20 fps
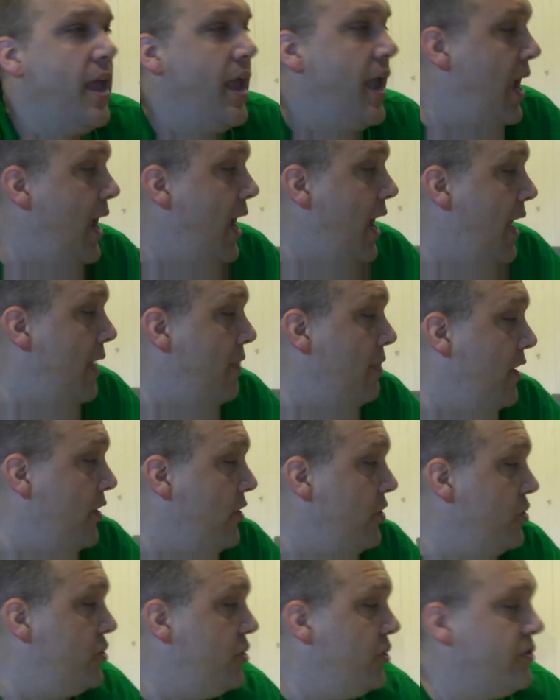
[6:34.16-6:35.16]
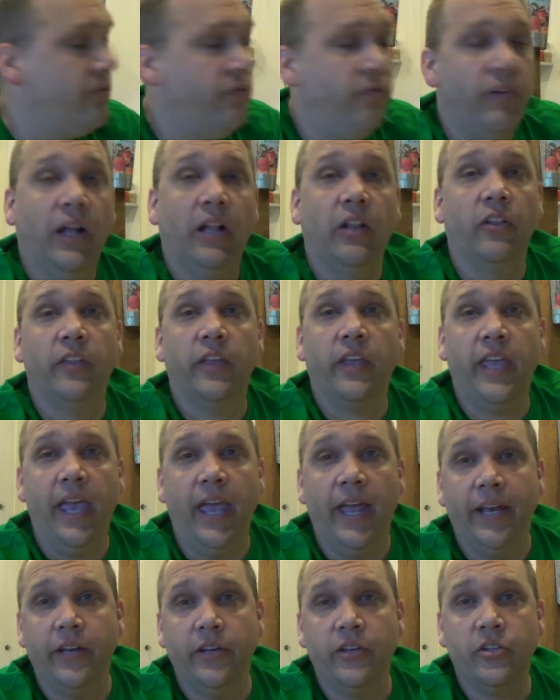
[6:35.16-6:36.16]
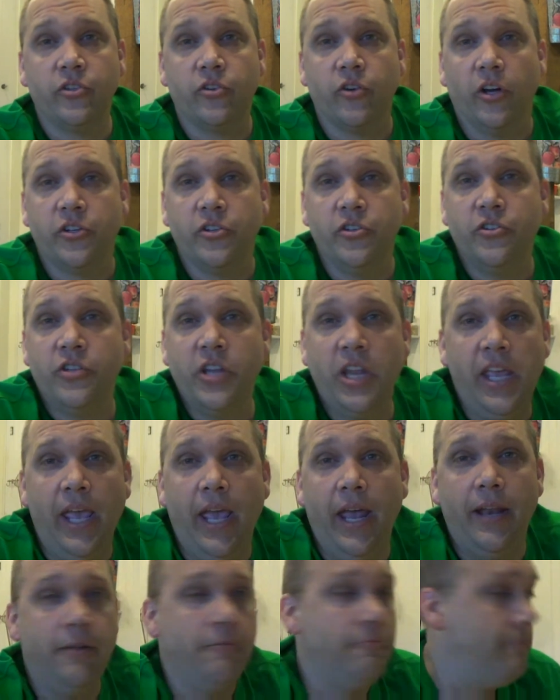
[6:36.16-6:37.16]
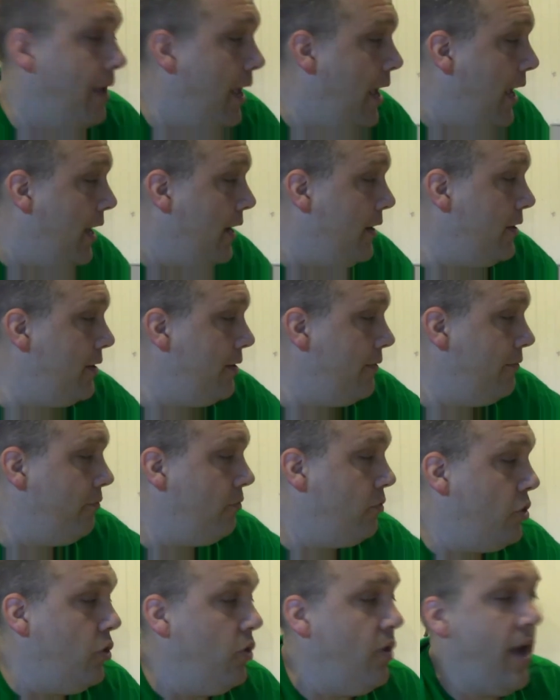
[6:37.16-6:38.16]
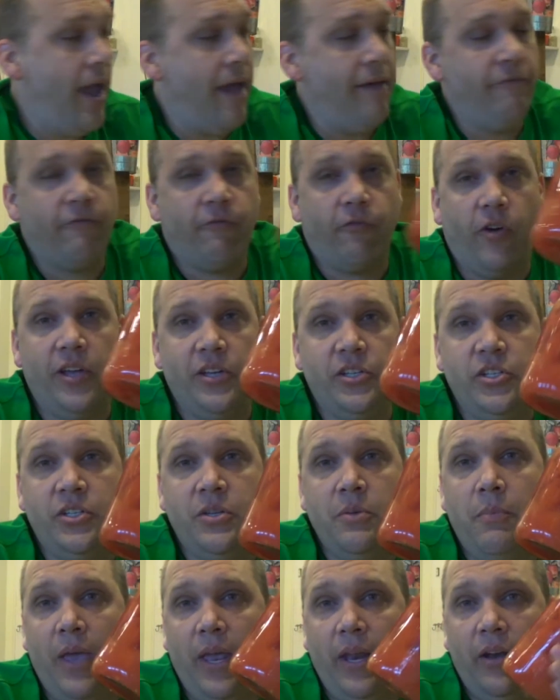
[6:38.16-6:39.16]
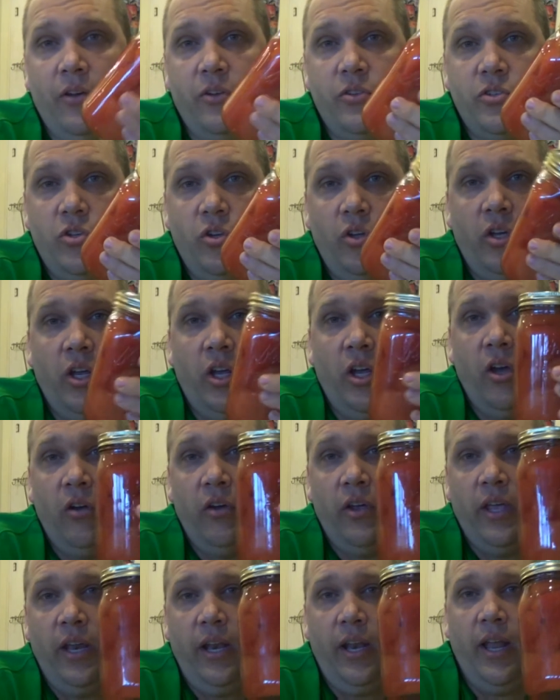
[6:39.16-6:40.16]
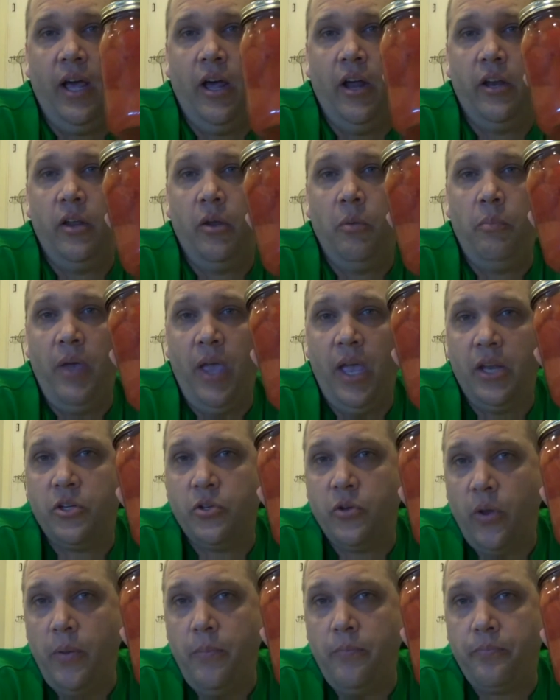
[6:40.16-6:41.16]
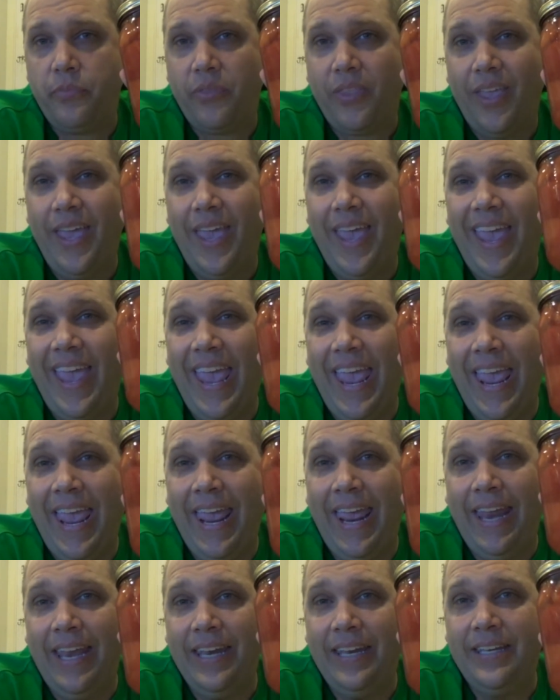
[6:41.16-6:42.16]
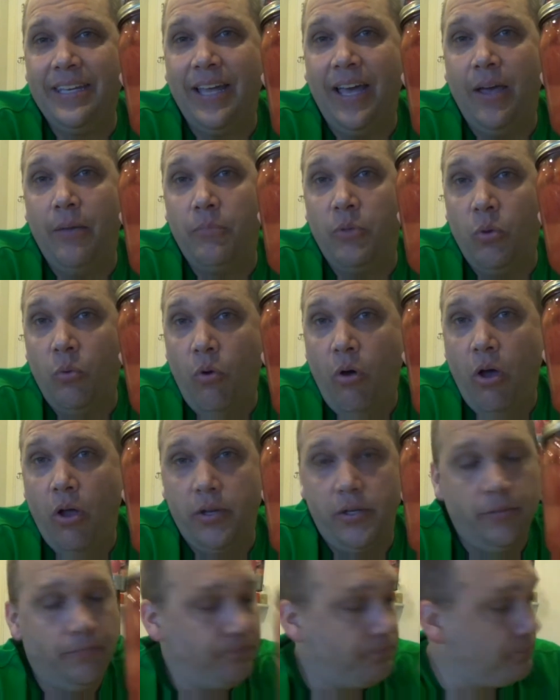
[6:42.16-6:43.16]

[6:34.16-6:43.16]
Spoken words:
And then you just follow the canning instructions and can it, and you have fresh tomatoes you can go get out of your pantry anytime you want.